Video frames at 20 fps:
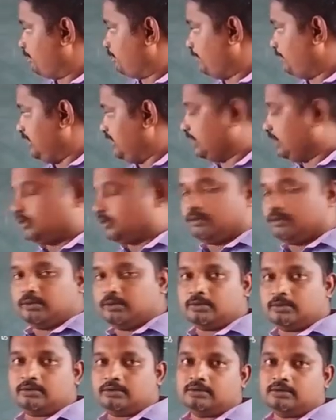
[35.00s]

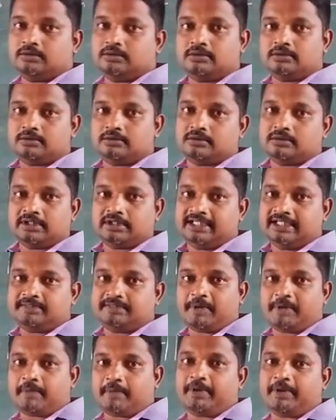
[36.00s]
PQ is
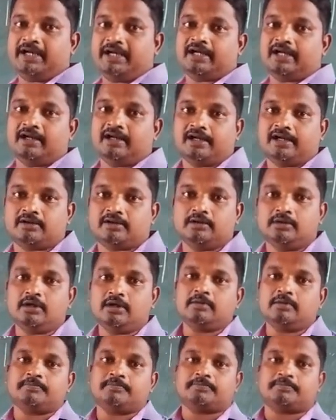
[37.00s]
perpendicular
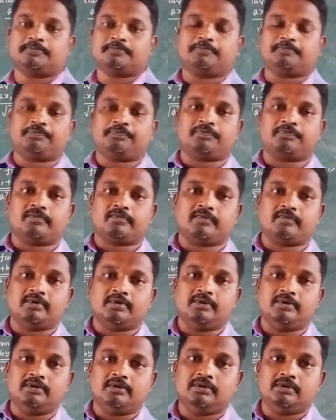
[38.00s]
to
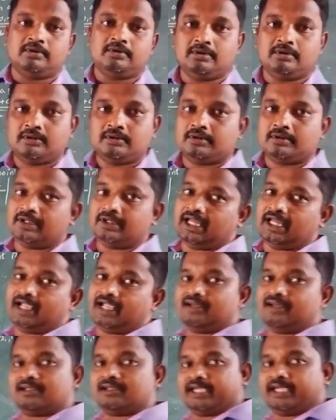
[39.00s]

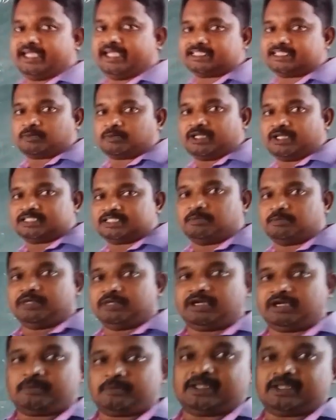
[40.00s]
line ax plus
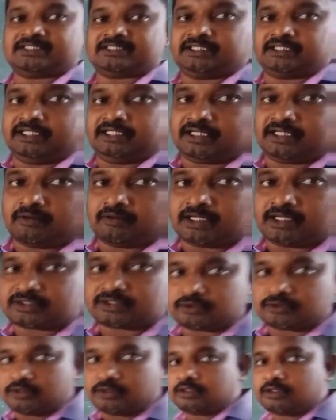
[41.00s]
by plus c equals
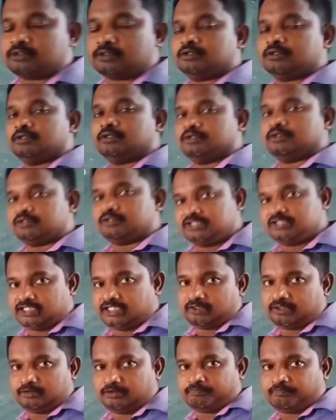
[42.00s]
to
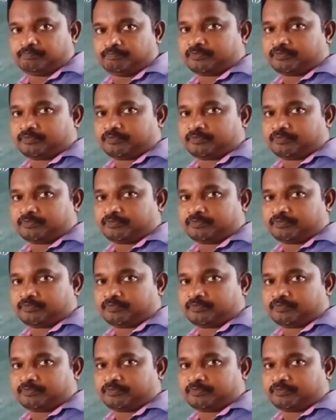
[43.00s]
0.